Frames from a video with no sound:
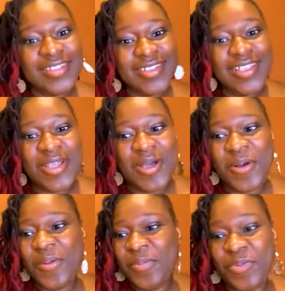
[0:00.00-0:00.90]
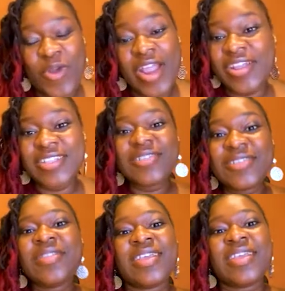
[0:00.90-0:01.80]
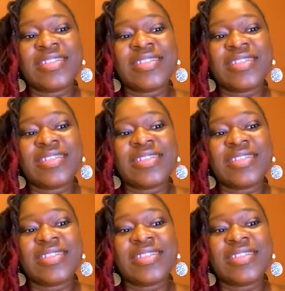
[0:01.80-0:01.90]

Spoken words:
This,